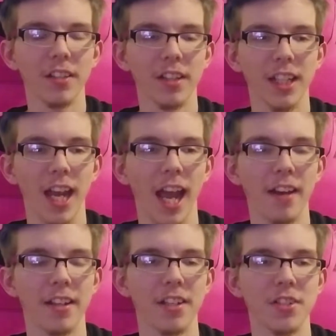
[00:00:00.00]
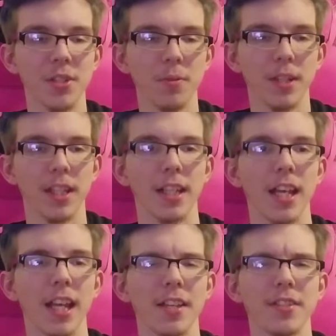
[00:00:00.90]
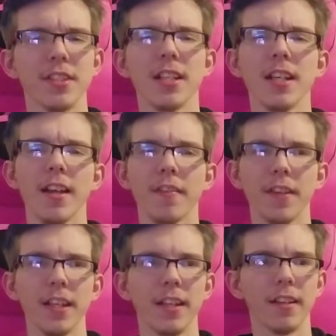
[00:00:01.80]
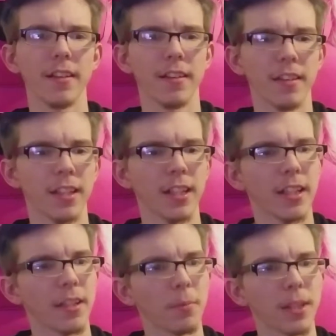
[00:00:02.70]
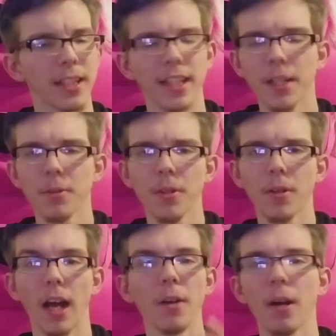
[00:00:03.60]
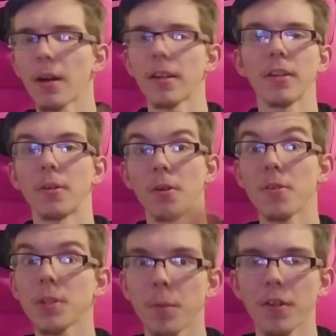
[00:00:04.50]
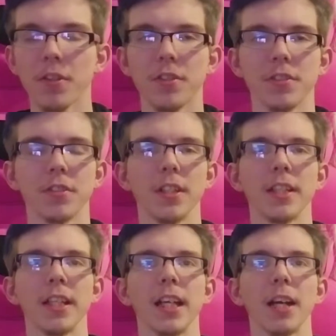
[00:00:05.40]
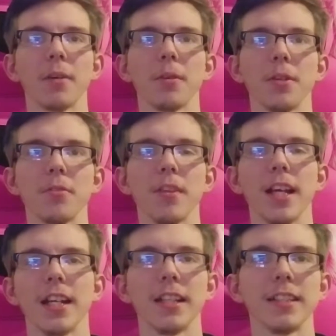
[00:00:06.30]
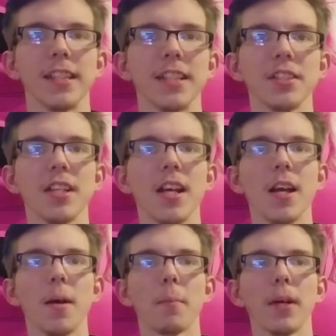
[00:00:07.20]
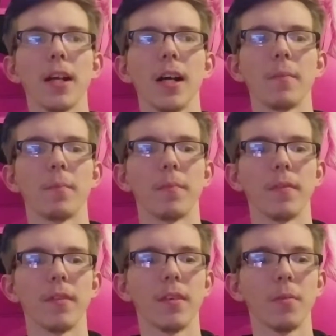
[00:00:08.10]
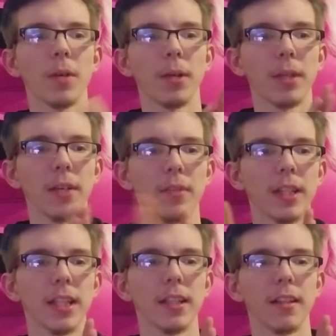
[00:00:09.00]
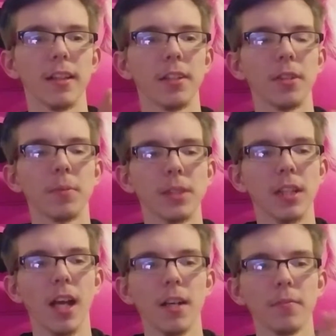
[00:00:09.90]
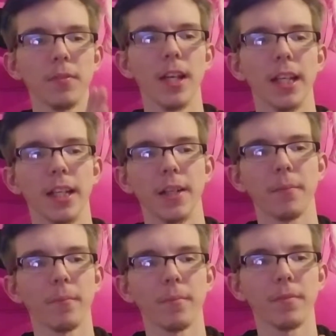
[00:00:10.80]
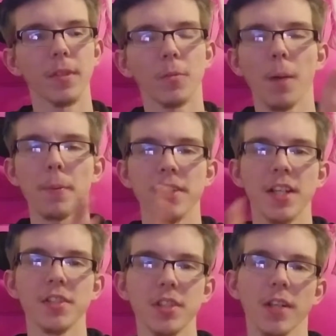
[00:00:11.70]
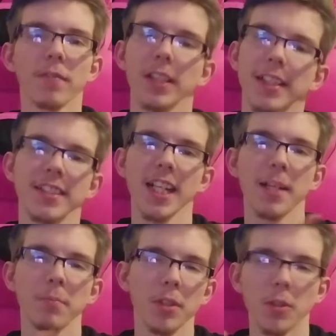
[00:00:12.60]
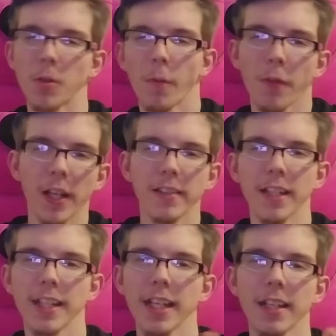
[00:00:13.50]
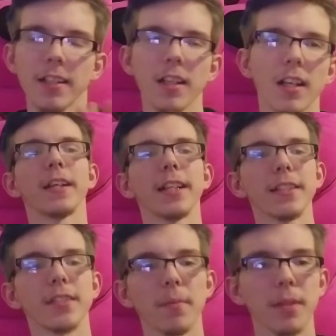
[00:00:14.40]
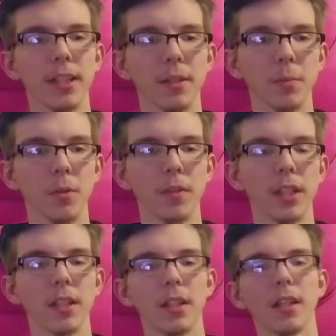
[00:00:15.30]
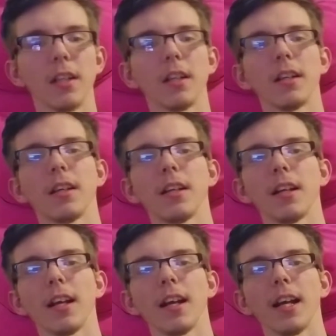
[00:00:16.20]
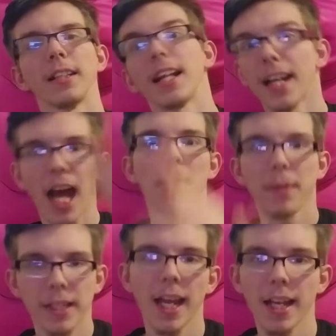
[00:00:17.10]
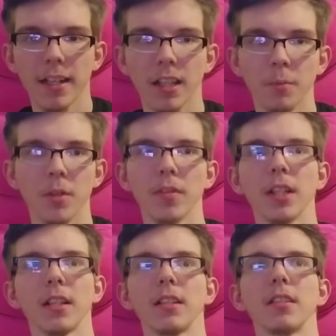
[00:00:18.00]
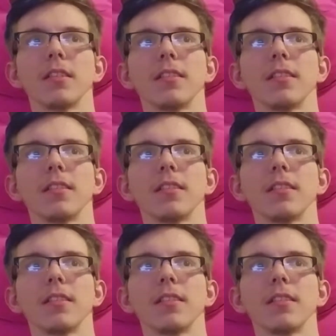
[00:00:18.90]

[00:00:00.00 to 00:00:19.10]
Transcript: other thing I had an issue with it is with the hero. I don't no spoilers or anything. I don't want to do that nonsense. But with everything, there was a lot of like repetition of like the same little thing they did. They did something in the movie, and then it happened again in the movie,